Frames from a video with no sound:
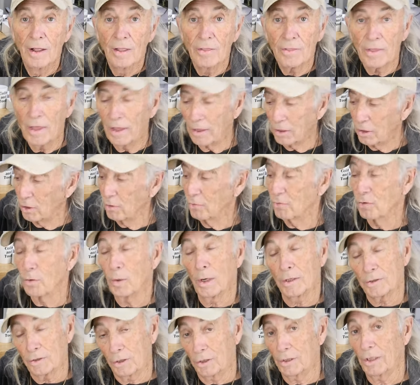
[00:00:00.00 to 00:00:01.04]
thank you for
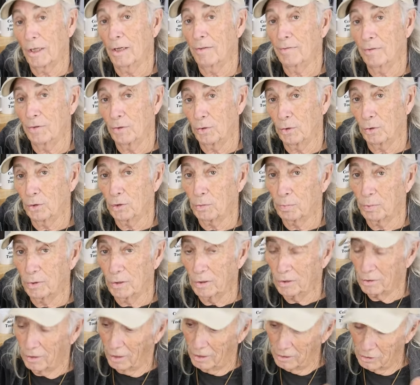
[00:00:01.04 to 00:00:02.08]
watching Coffee and Tools.
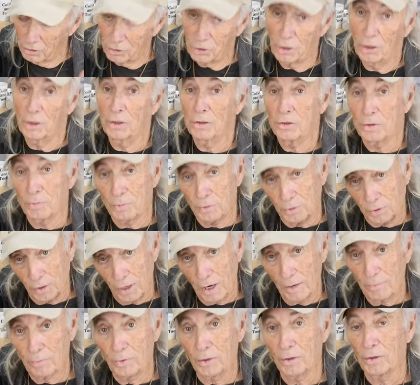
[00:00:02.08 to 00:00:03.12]
Please like, share, and
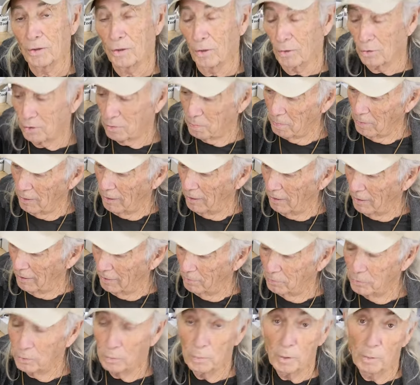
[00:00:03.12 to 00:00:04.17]
subscribe, ring the notice bell,
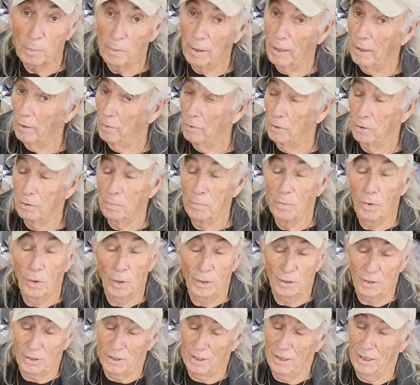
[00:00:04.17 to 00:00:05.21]
and we'll be back with
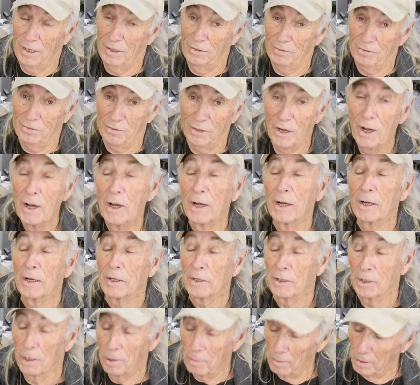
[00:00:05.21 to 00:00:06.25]
more stuff
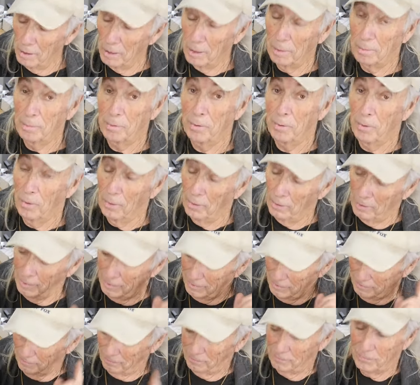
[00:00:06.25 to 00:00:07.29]
coming up. Oh
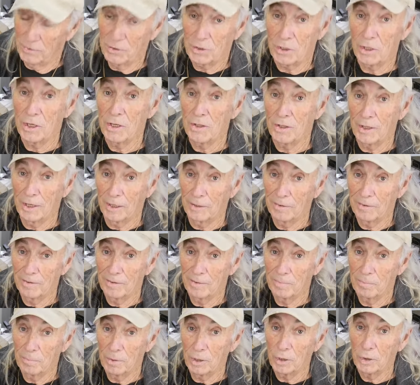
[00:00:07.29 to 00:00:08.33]
yeah, see you then.
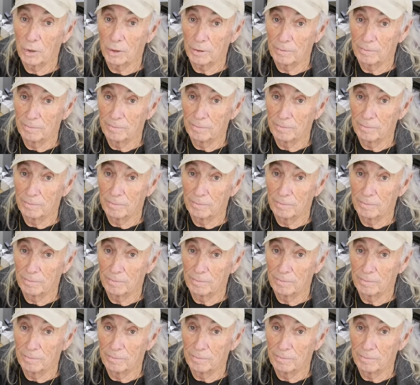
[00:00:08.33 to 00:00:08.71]
Be good.